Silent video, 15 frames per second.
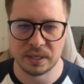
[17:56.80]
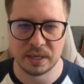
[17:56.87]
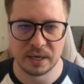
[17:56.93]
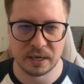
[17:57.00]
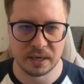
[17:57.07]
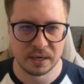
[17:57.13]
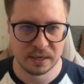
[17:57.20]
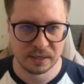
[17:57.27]

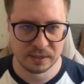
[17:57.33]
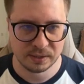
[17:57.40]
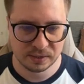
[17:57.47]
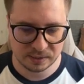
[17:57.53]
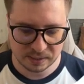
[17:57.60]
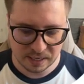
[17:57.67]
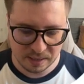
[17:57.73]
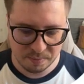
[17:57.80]
the
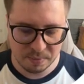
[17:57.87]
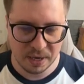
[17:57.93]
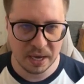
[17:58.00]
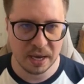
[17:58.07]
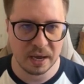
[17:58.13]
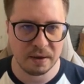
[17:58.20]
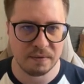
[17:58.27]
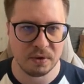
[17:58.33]
same
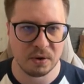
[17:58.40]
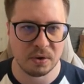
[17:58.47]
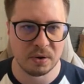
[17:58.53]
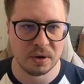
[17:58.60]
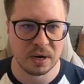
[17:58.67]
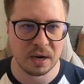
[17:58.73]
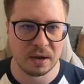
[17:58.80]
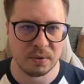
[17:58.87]

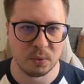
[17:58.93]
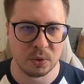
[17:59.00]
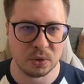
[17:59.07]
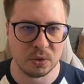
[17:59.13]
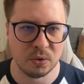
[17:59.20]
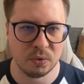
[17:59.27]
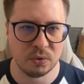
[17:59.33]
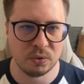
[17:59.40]
behavior. I will
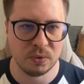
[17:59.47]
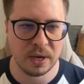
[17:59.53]
go to